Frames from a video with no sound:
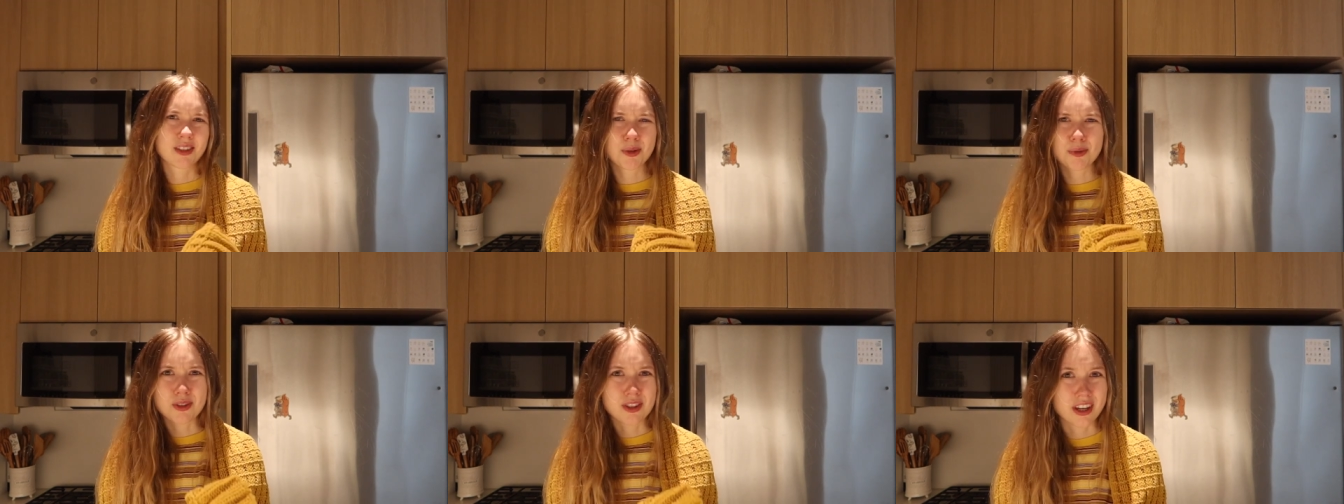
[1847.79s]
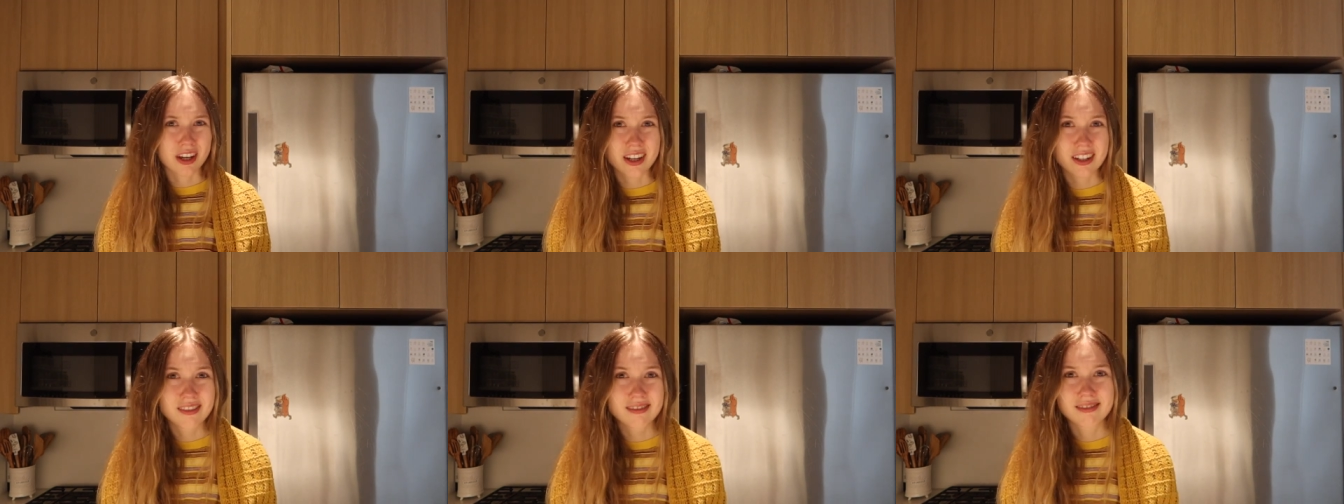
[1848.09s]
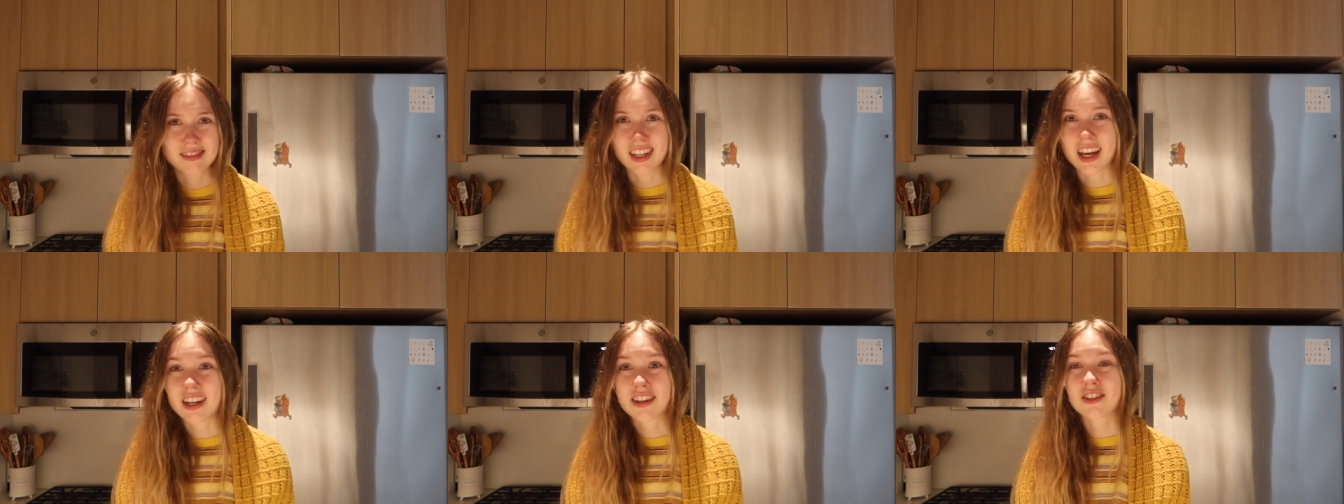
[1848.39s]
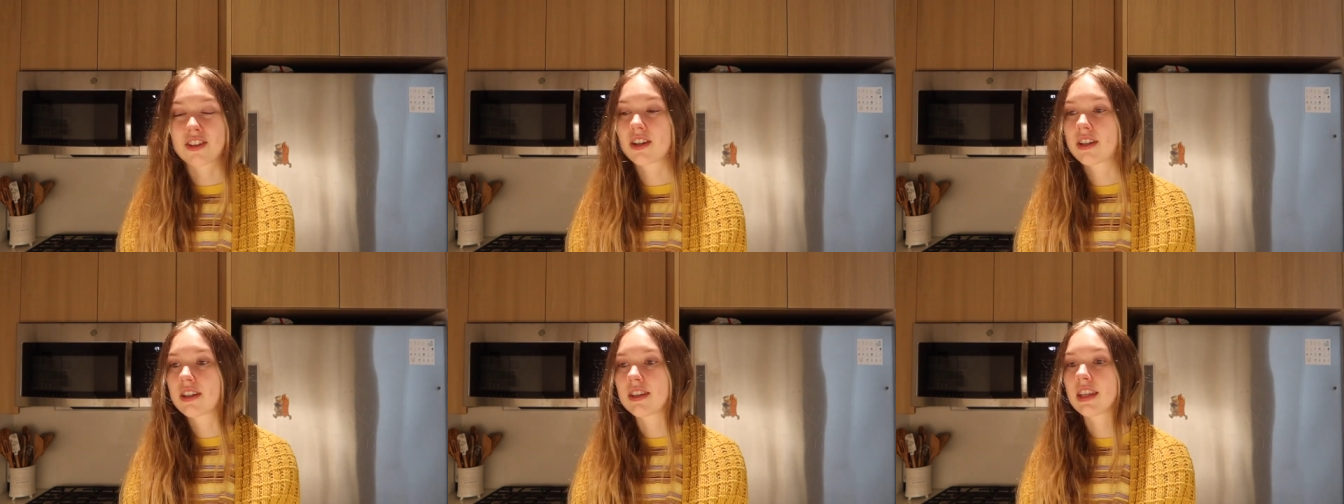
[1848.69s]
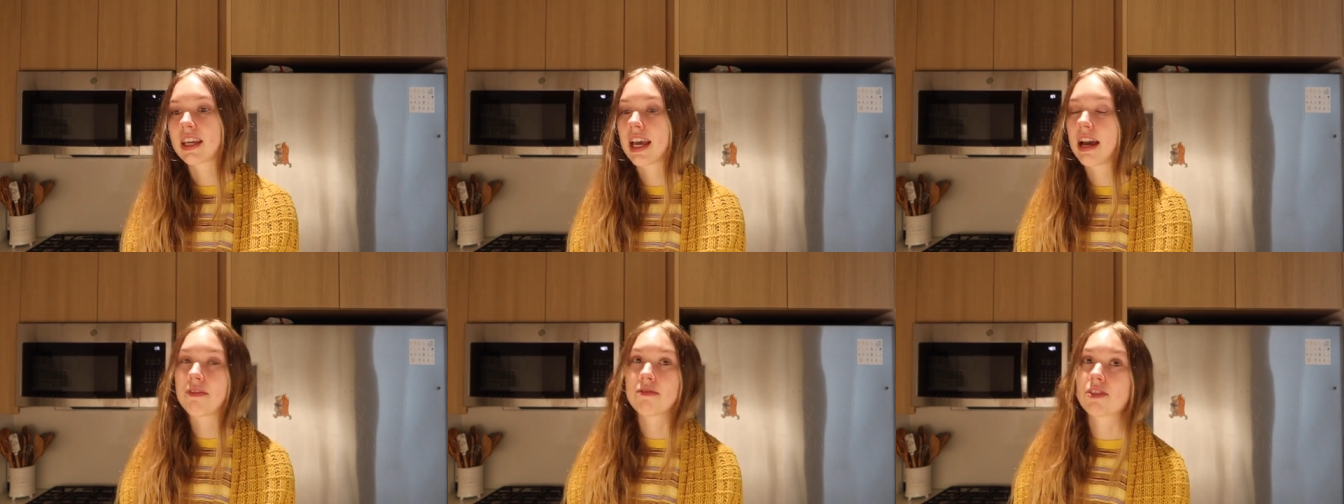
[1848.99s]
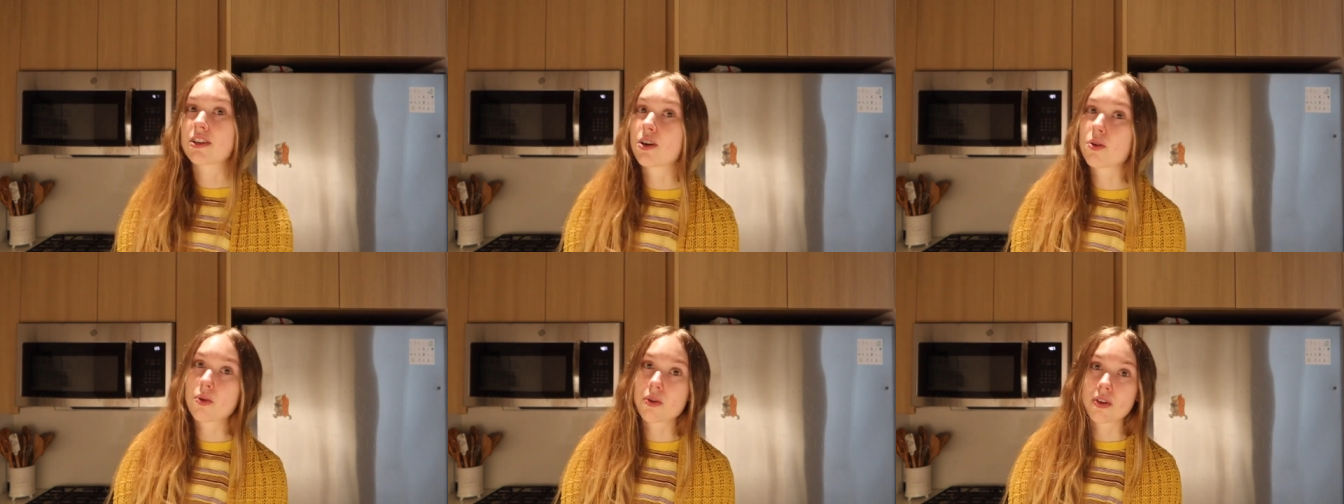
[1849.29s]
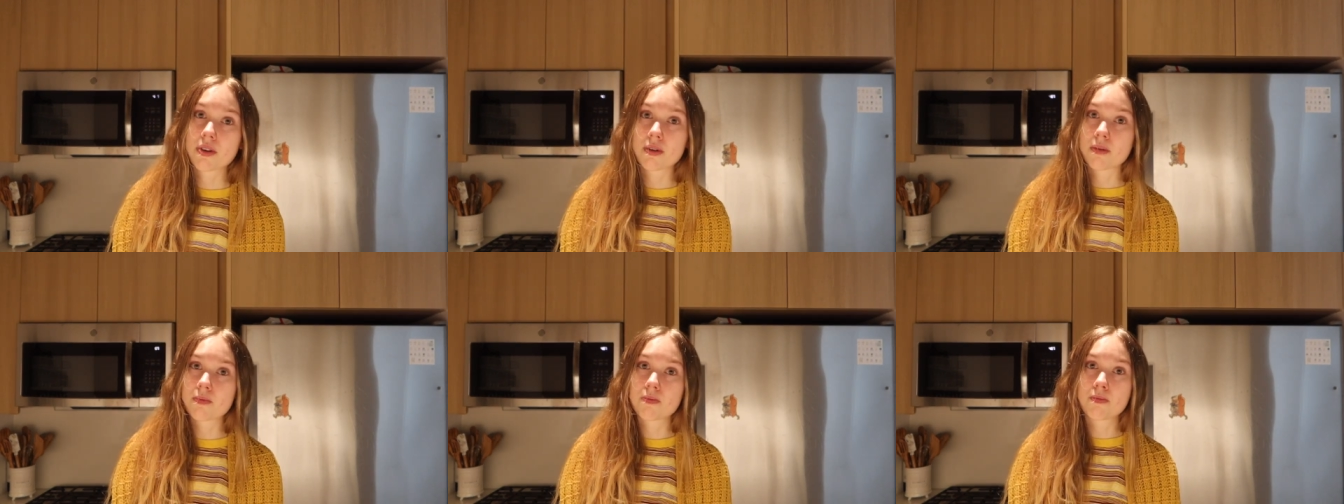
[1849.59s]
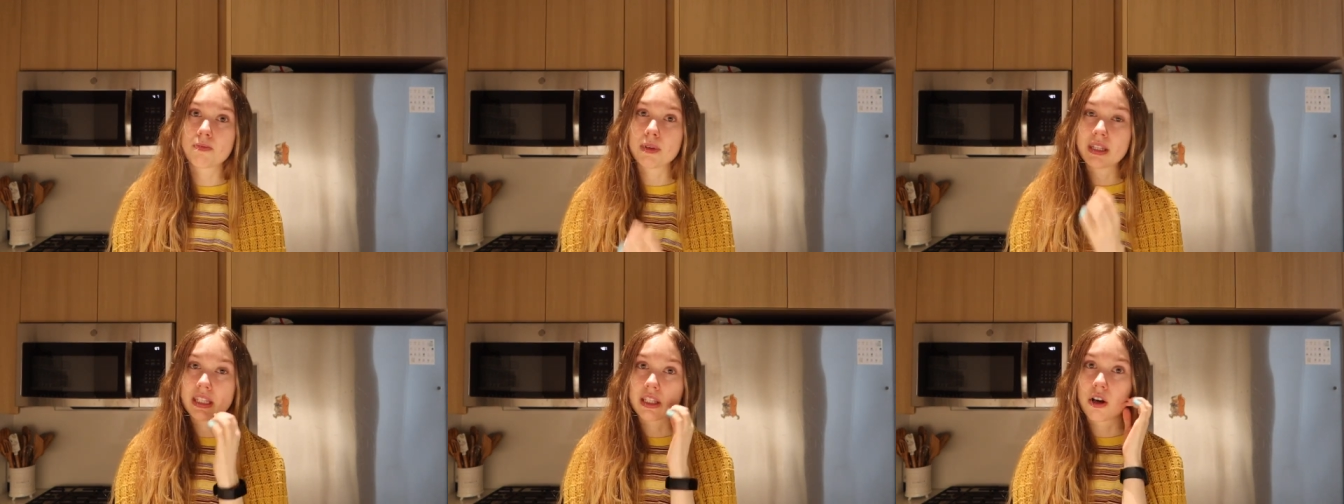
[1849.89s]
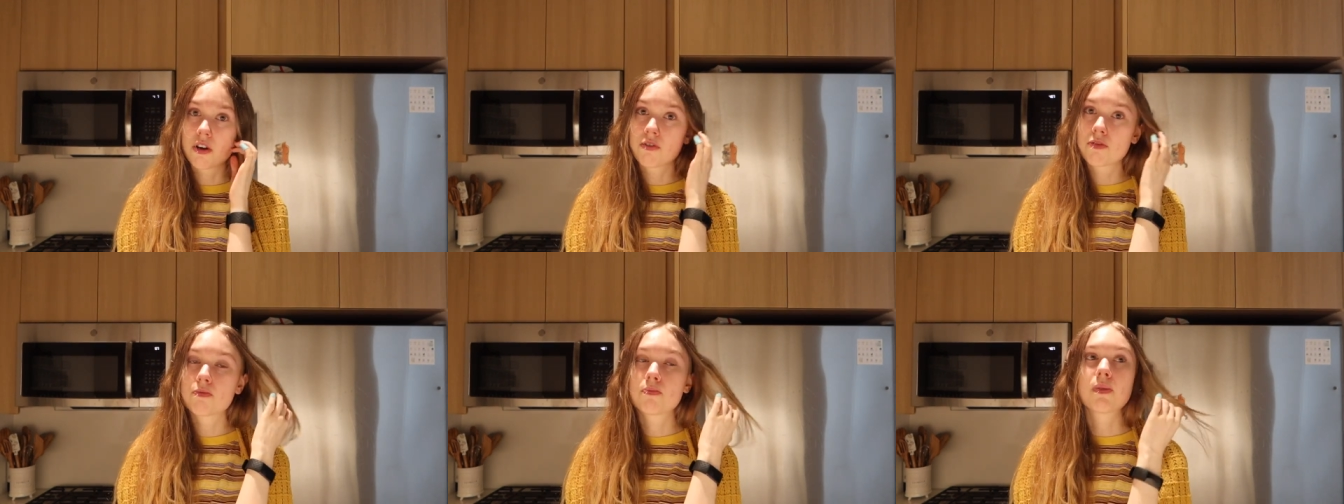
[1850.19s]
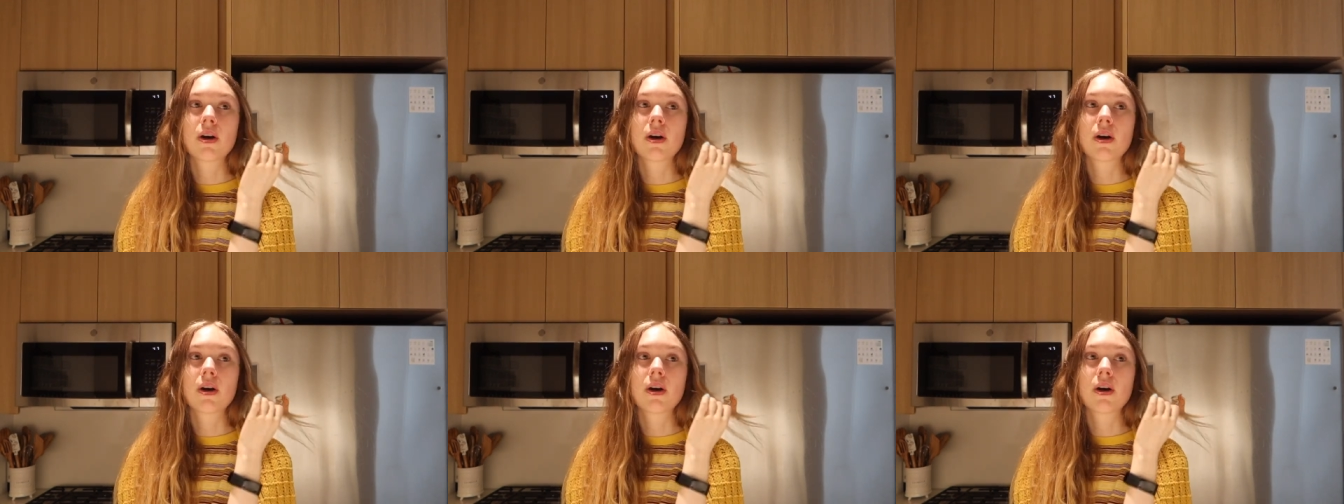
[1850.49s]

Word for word: It was good. Not as good as the kefta or the meatloaf,